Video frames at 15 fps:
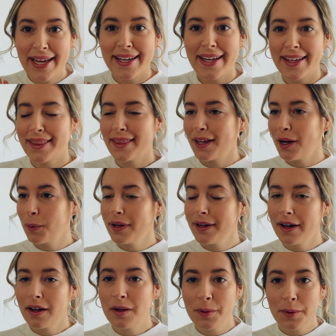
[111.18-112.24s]
And there we
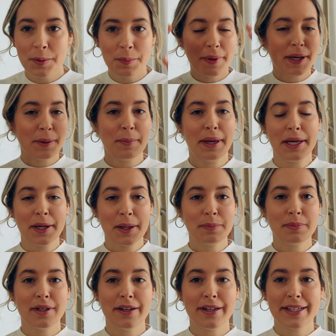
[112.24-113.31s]
go, my
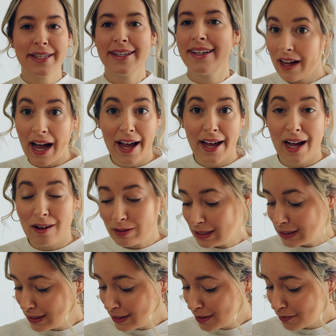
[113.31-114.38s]
makeup look. I have
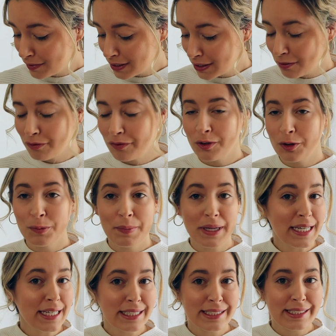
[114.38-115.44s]
to leave in a few
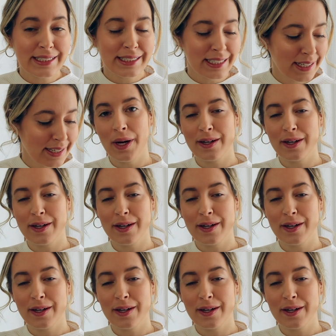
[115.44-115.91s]
minutes.